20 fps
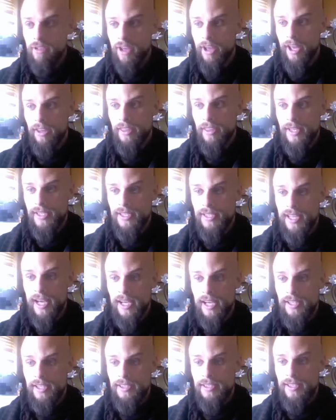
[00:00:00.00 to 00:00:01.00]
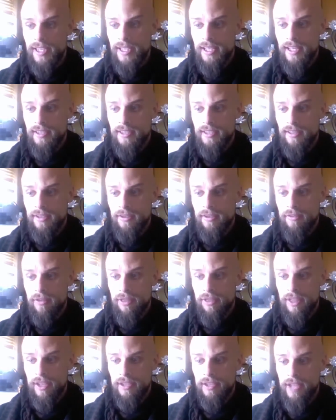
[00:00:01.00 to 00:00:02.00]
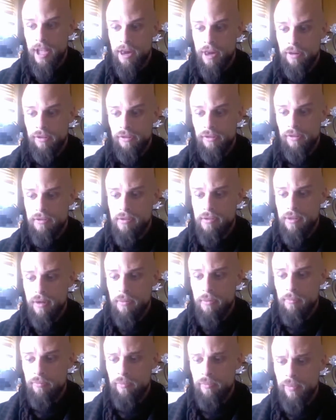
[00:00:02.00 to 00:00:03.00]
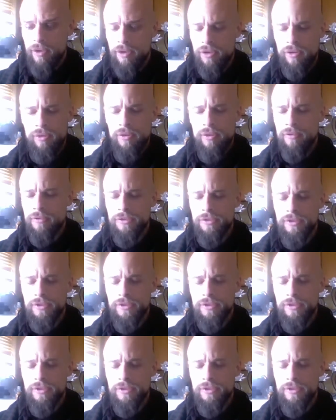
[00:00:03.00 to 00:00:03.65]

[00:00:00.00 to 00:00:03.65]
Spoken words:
like these guys, they tell beautiful